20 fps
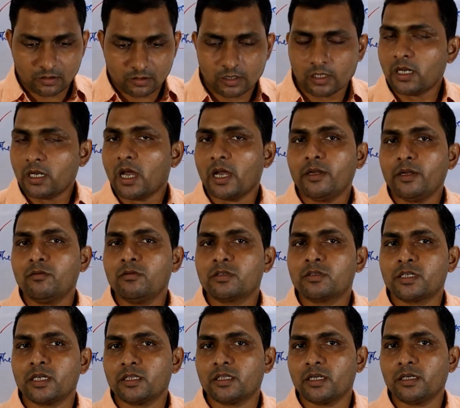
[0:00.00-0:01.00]
Then I will
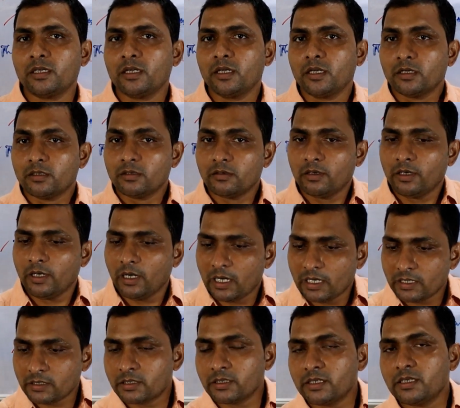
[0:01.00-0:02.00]
say that
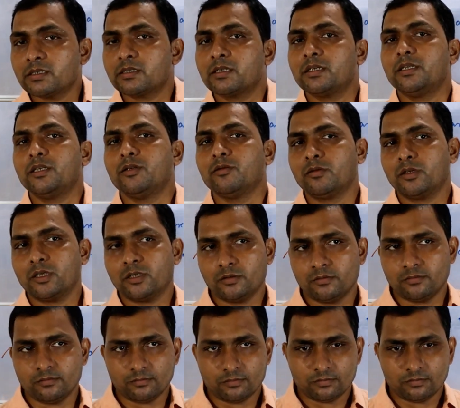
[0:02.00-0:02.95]
Nilesh is a Newton.